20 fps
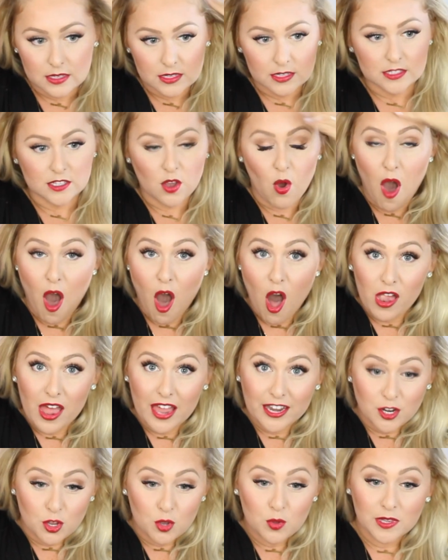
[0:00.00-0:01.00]
So all
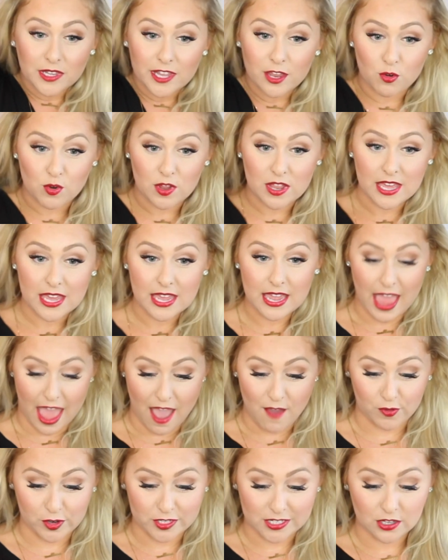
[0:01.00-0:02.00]
I do literally
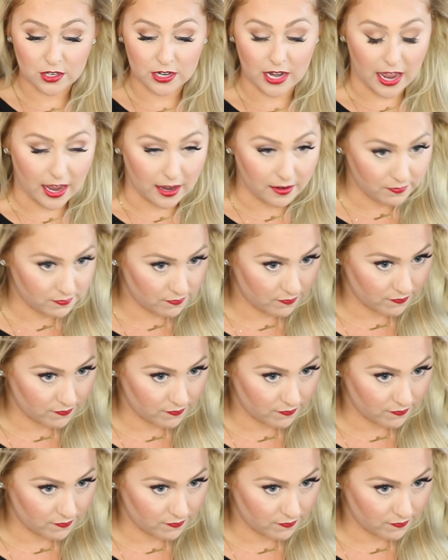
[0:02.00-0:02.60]
every single day,